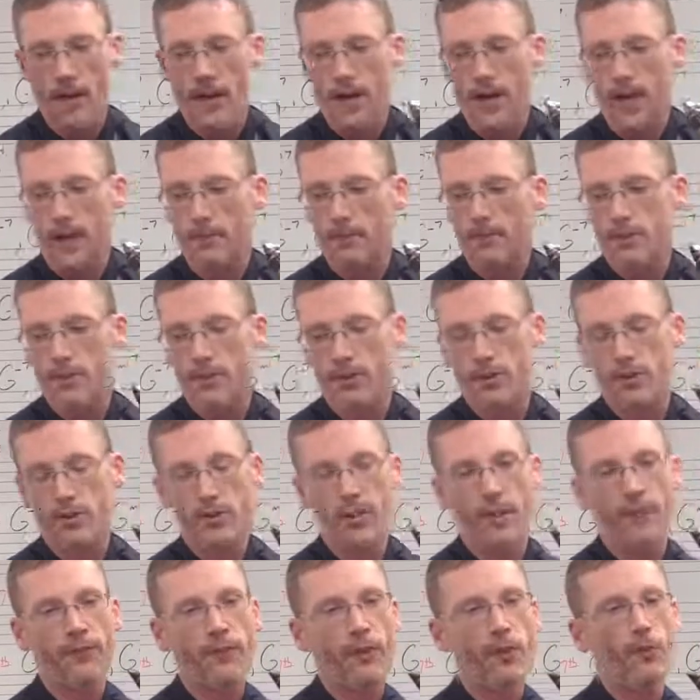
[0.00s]
So there's
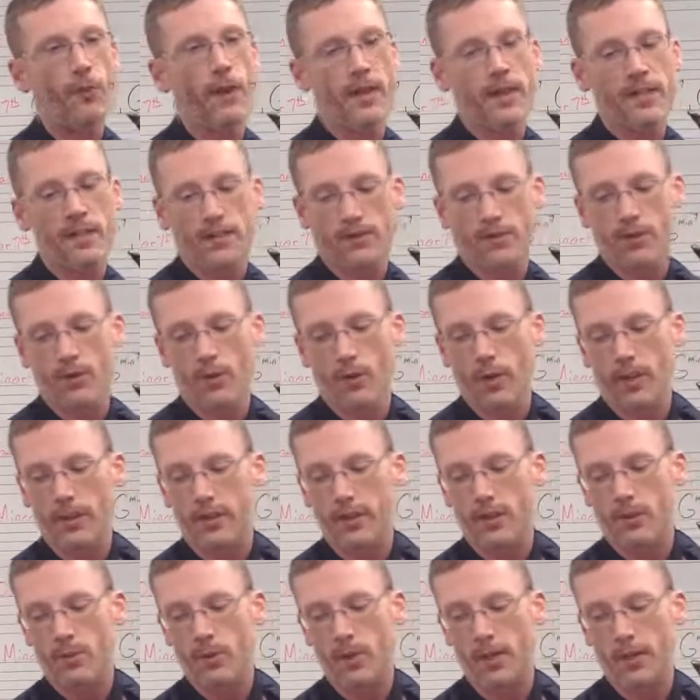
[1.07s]
different ways of doing
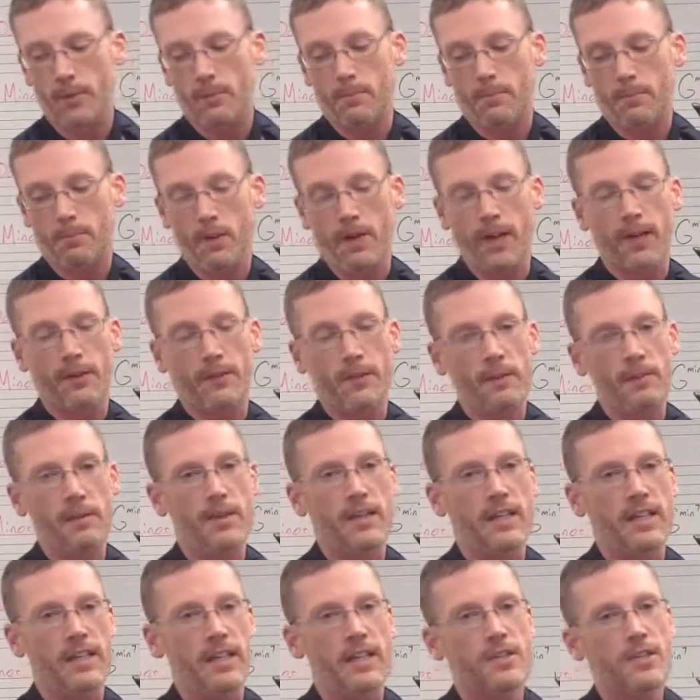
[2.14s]
this. We could, maybe
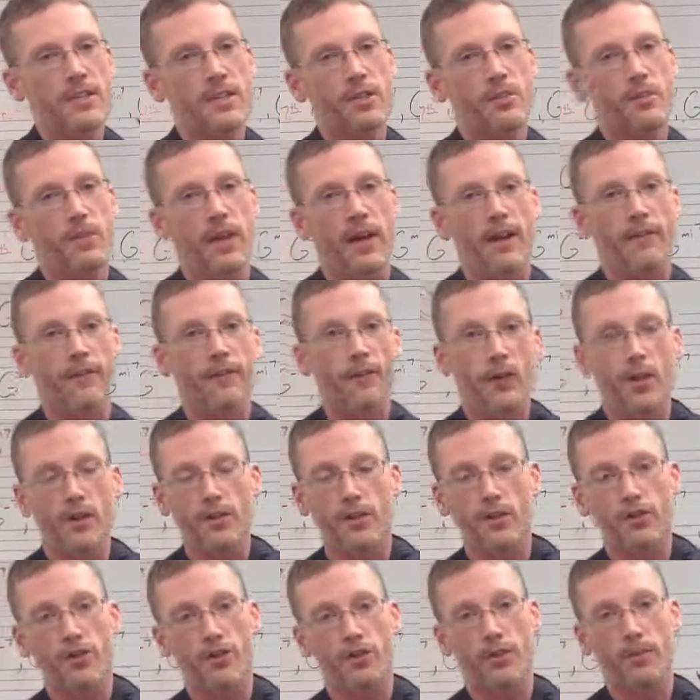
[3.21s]
the easiest way at first
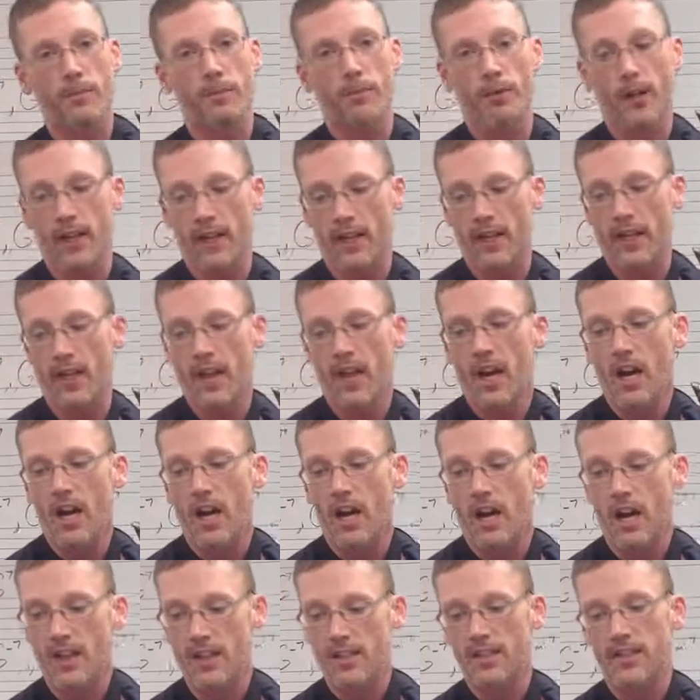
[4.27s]
is just to play it
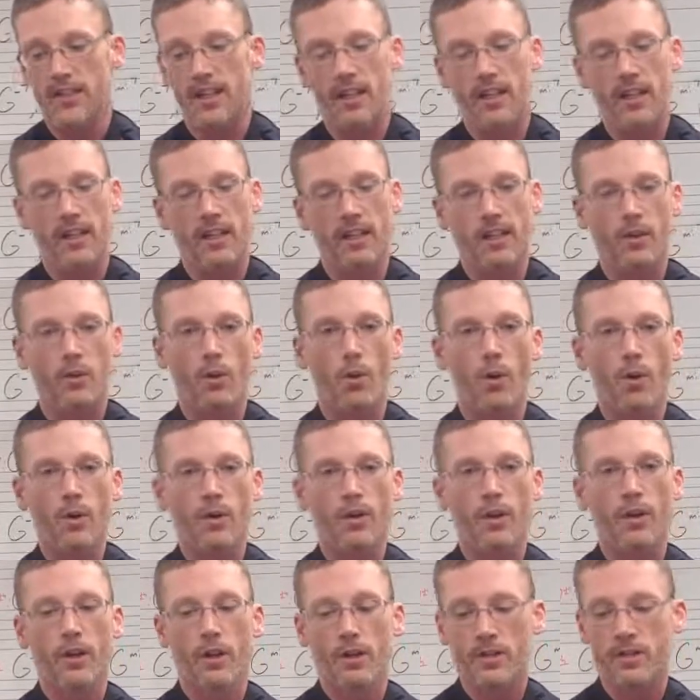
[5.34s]
ascending in
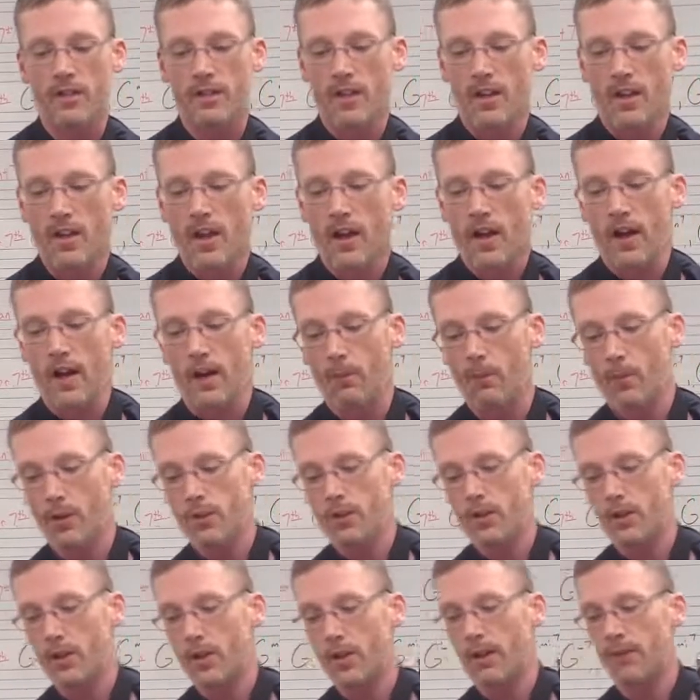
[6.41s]
quarter notes. Once
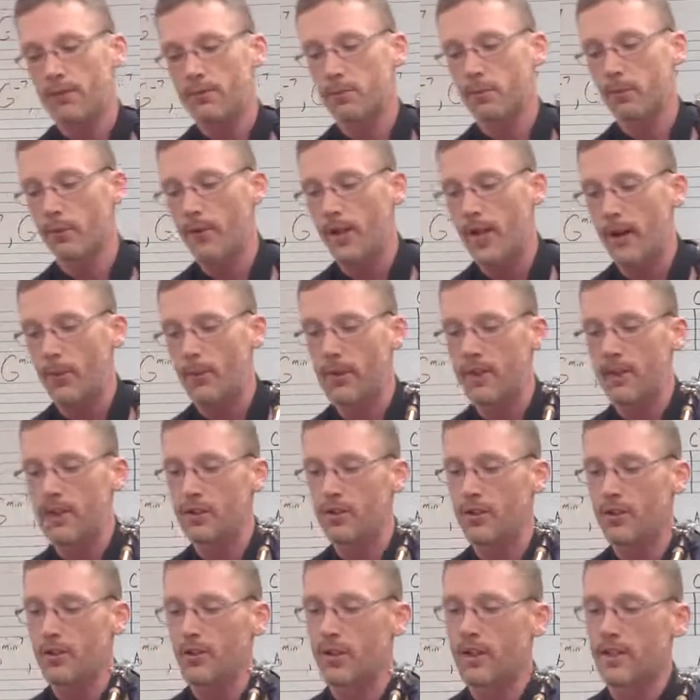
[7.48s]
you're comfortable with that, we could
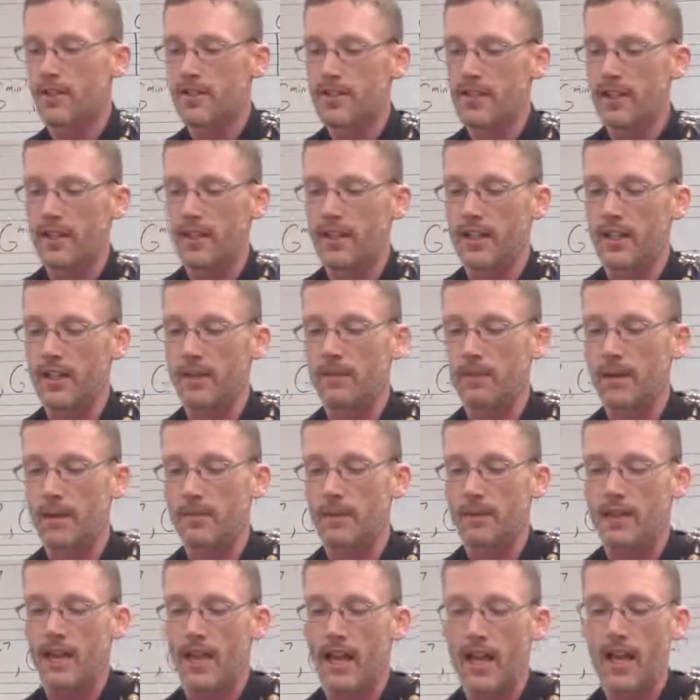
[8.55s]
do ascending
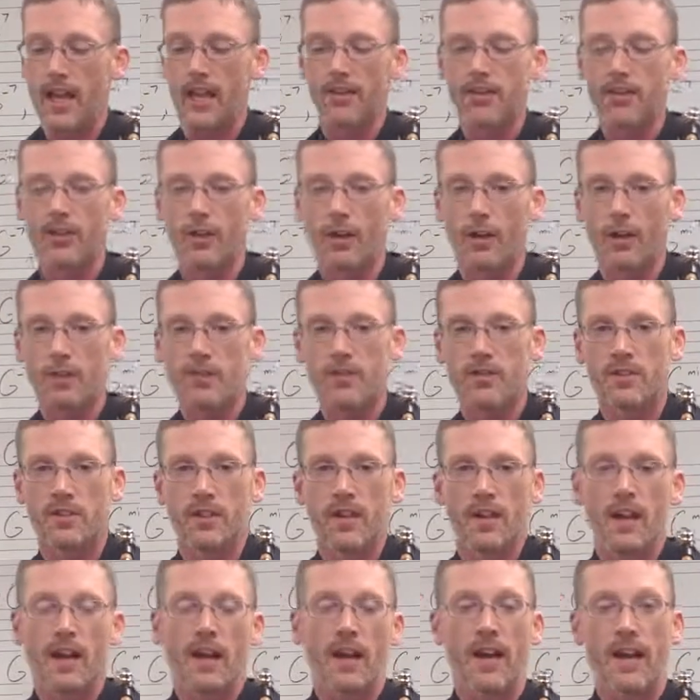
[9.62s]
maybe eighth notes,
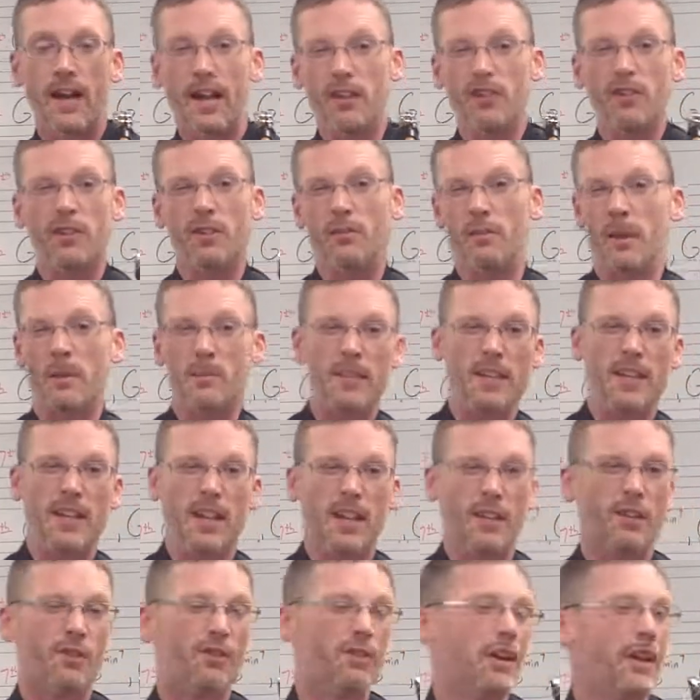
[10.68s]
and you can maybe
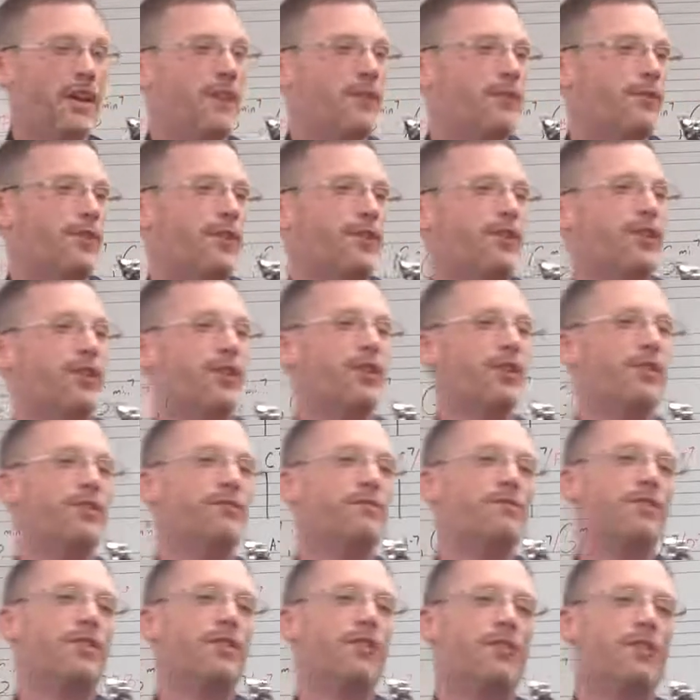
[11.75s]
get creative with your
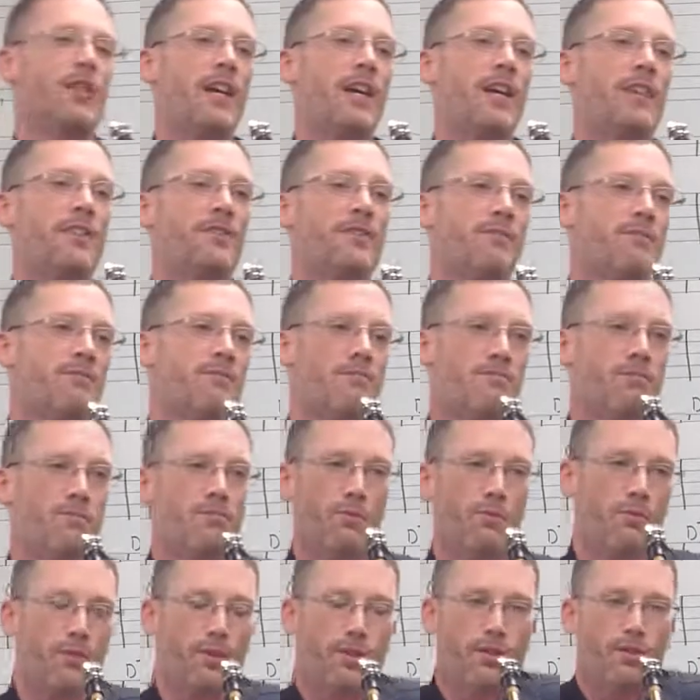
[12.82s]
jazz,
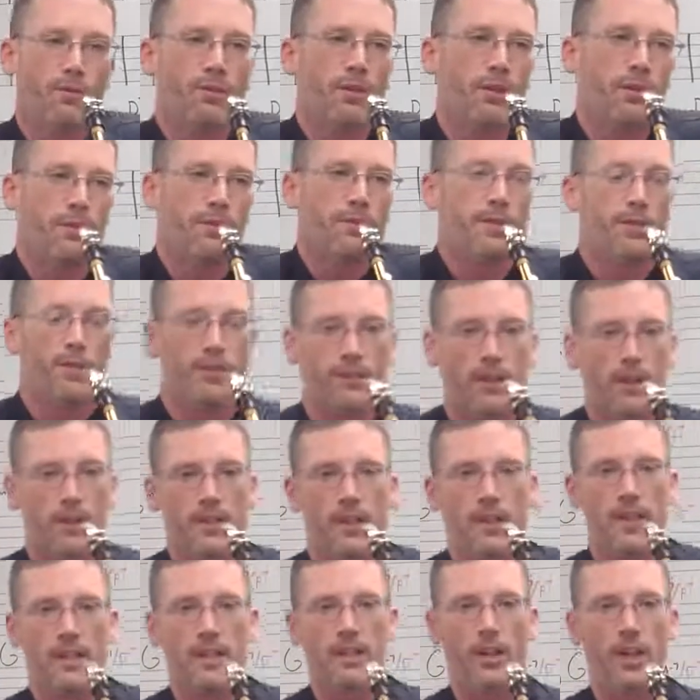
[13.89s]
your rhythms and your
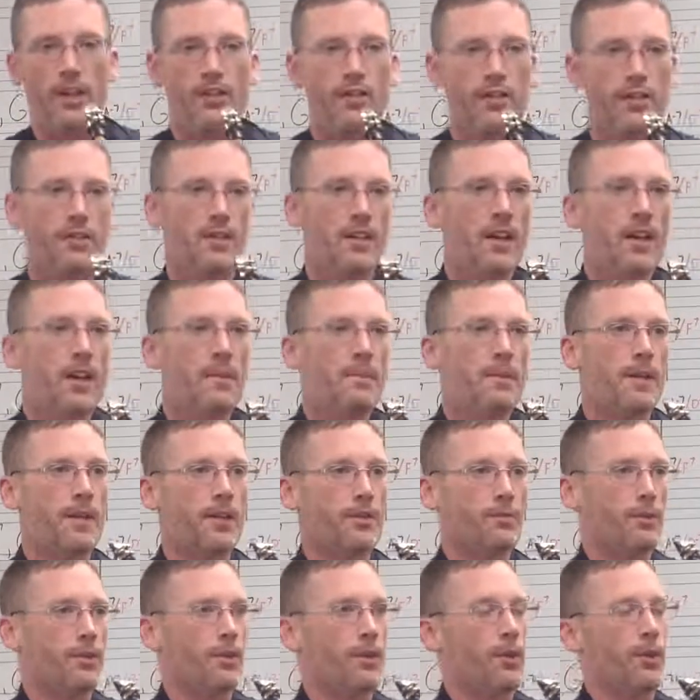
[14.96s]
articulations,
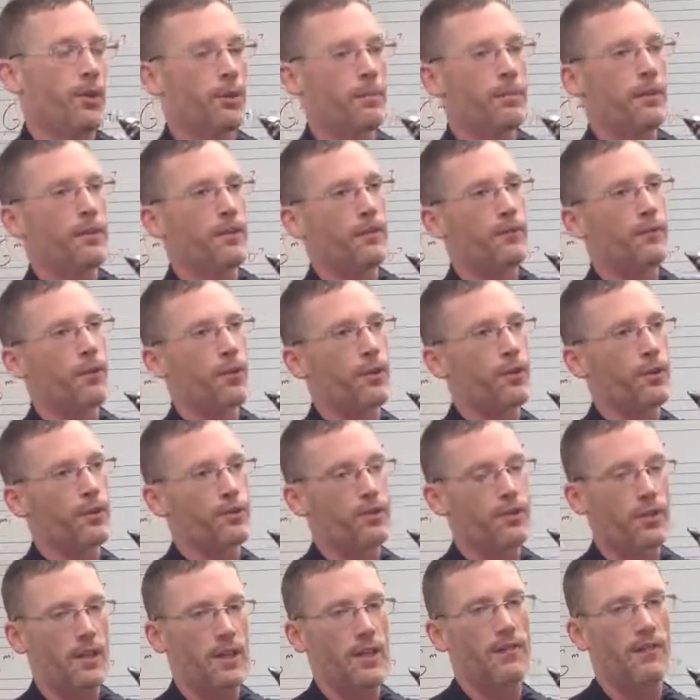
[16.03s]
because with it only being 4
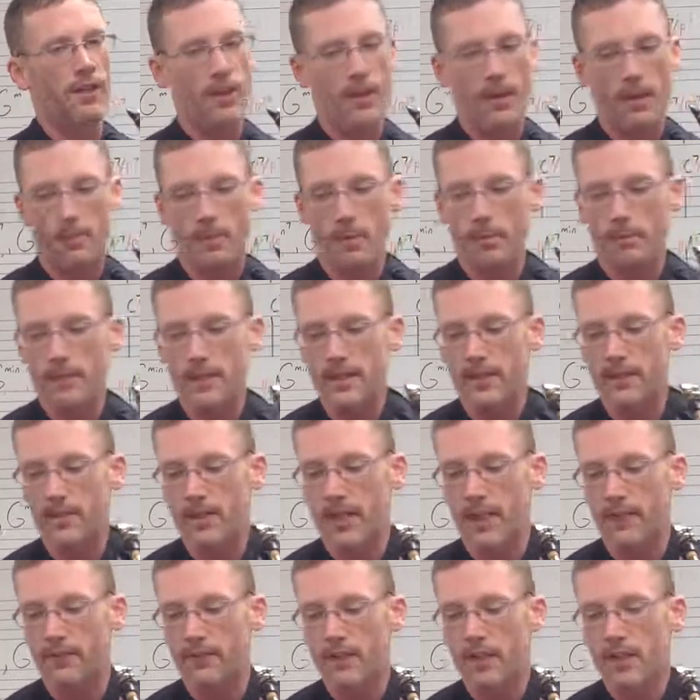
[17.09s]
notes, you'll have a couple beats
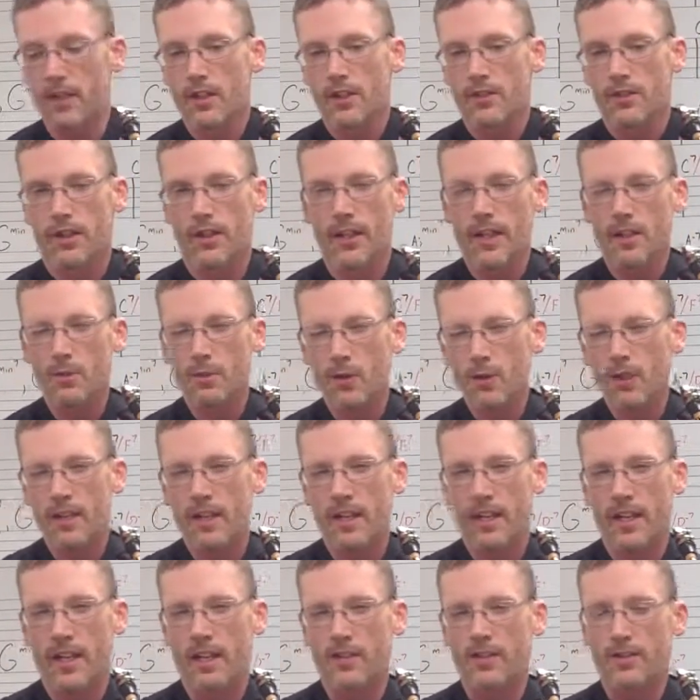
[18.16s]
left. So that's where you can
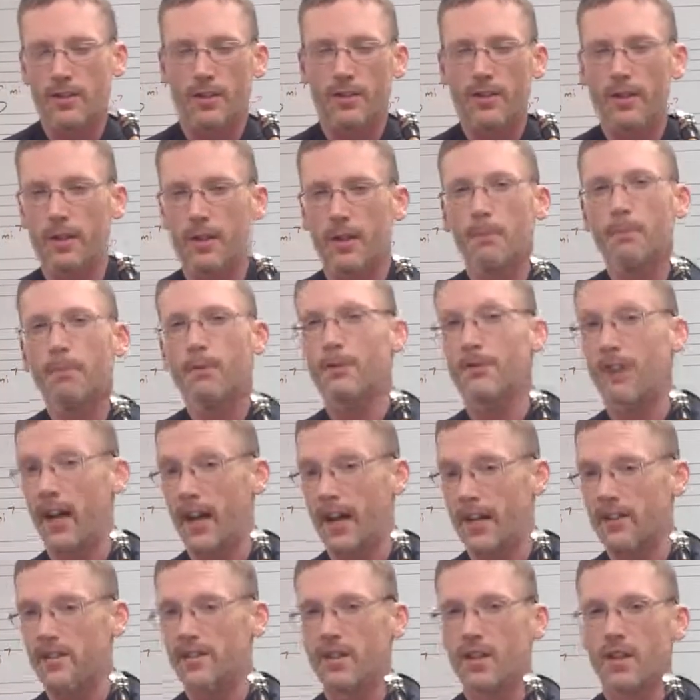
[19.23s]
kind of start to
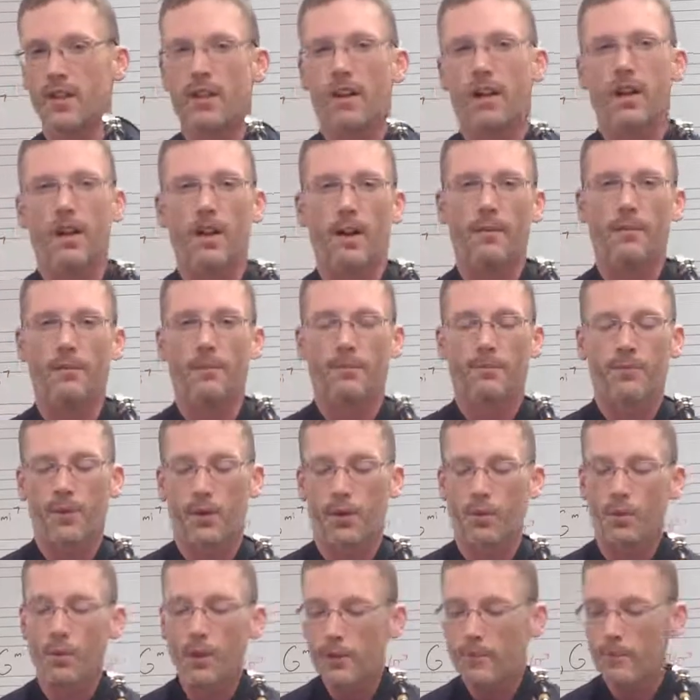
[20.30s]
improvise
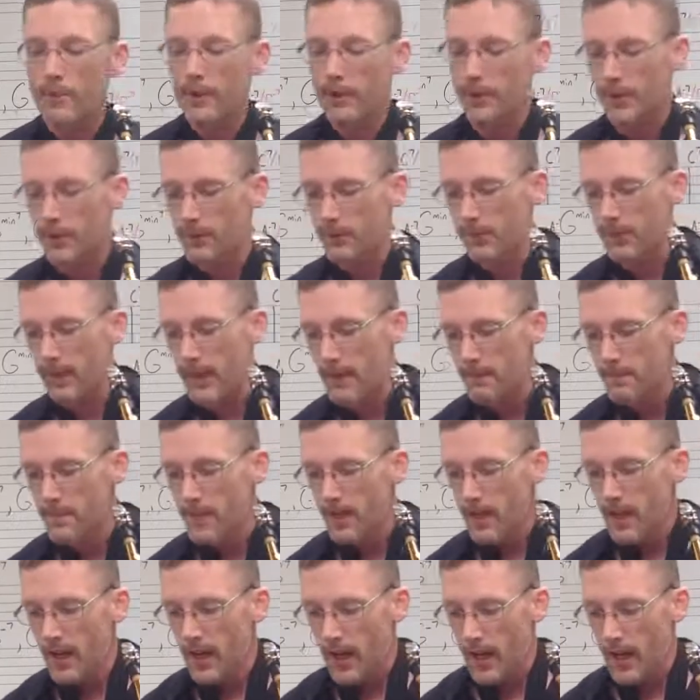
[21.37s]
rhythmically with that.